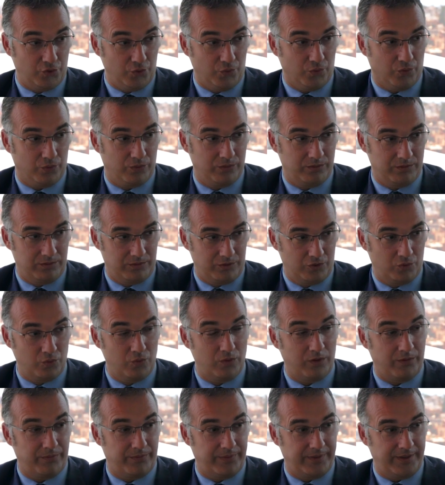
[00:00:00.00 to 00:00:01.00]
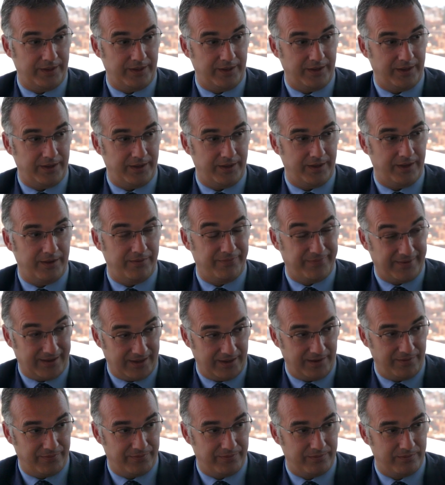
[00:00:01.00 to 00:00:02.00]
two of the
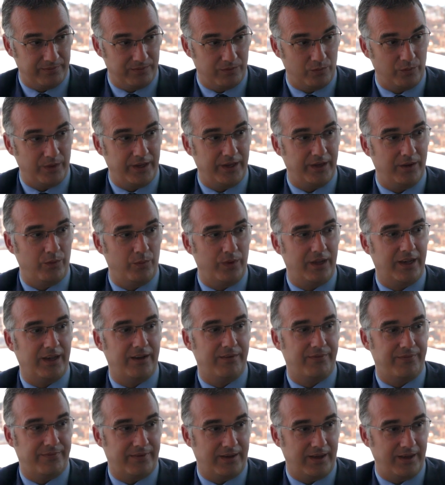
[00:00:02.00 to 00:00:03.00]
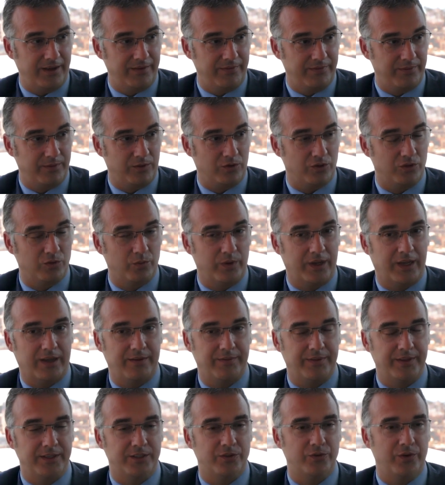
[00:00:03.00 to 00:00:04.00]
five. Yeah. We have five because we
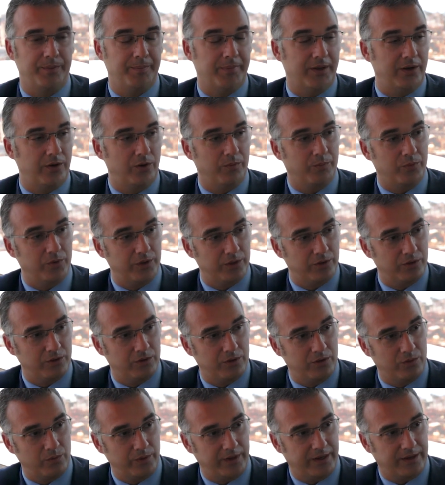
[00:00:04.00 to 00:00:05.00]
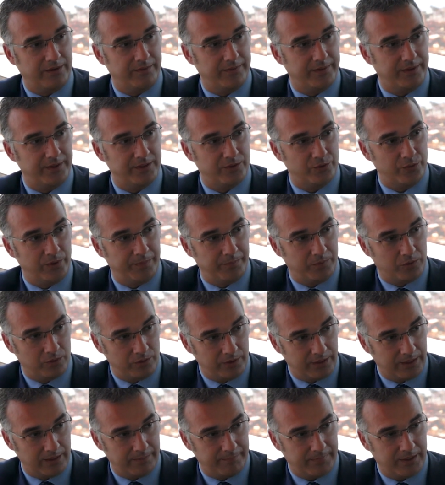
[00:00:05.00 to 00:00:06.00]
have the trip Aeropuerto, we have the trip
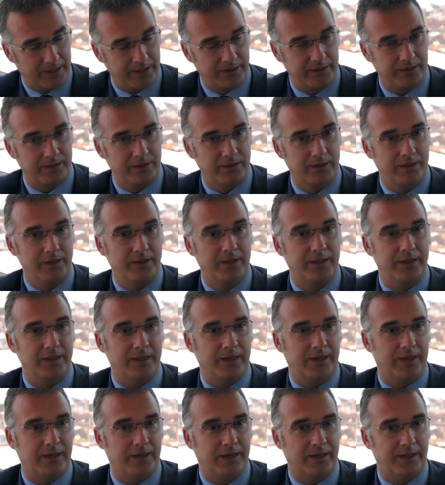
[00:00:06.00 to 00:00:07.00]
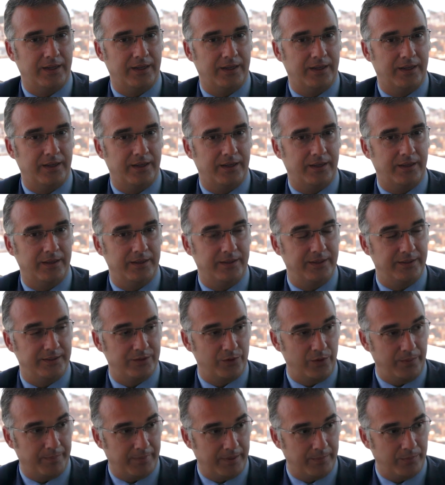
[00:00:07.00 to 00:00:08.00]
Condalmar, the
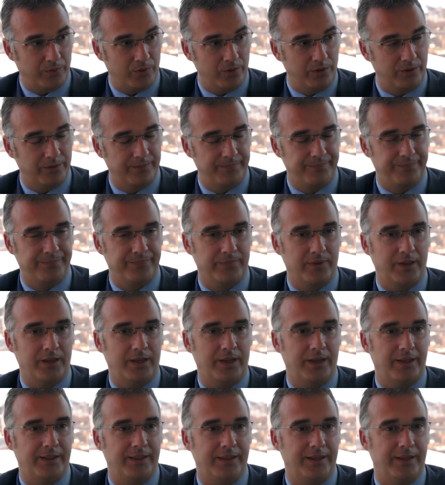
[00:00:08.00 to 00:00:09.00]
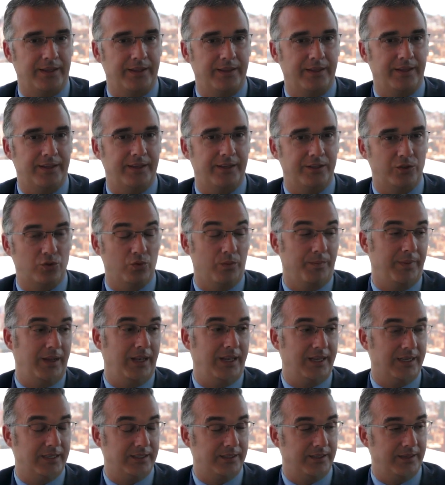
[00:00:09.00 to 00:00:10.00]
trip Apollo, and then the two
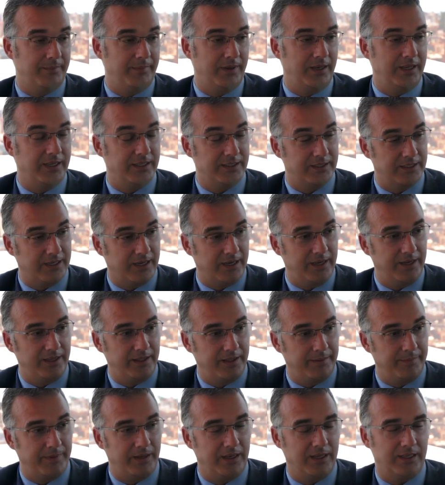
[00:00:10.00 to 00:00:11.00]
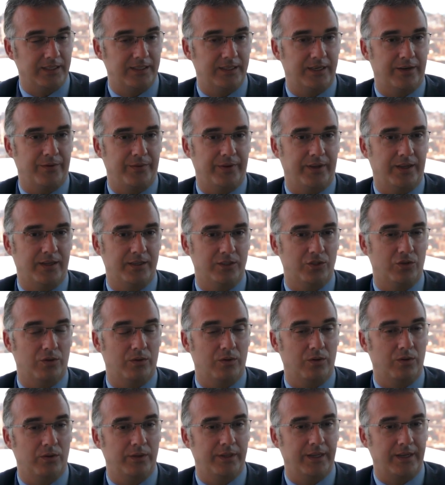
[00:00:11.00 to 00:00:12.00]
Melias, the Melias Sky and the Melias Area.
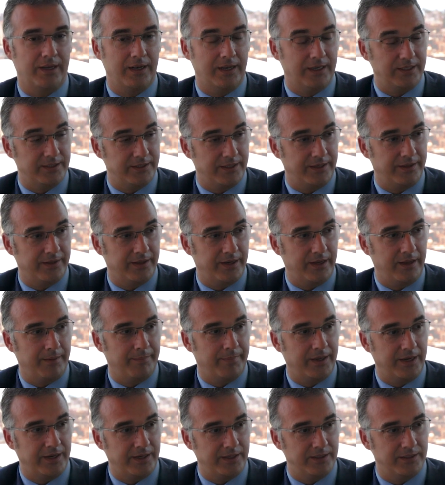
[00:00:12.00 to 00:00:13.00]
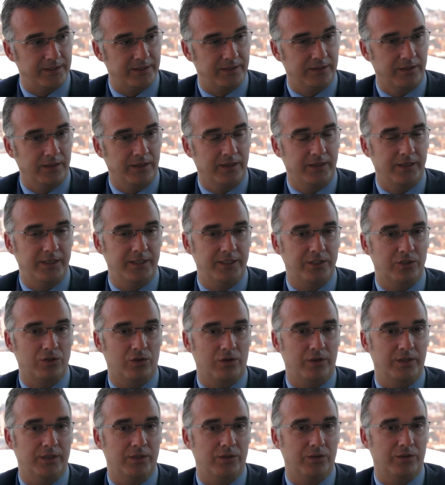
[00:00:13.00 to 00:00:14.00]
So the cluster that I manage is
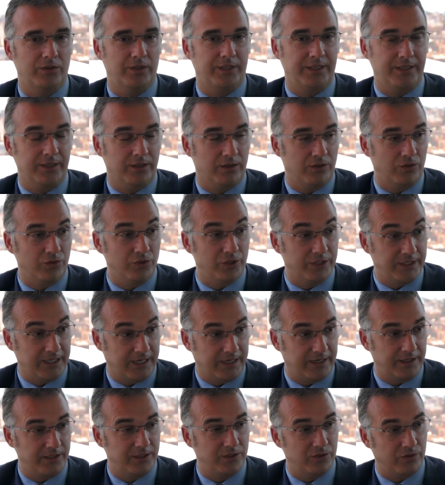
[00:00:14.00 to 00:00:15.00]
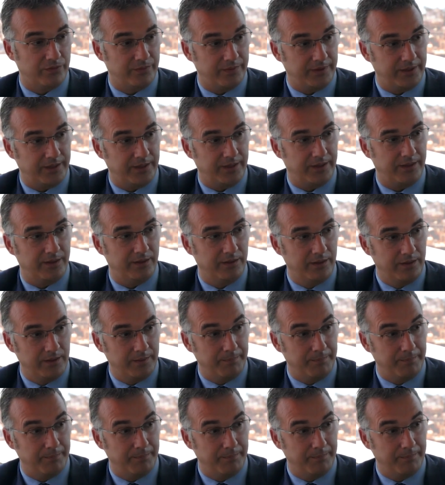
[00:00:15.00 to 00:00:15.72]
only on charge of the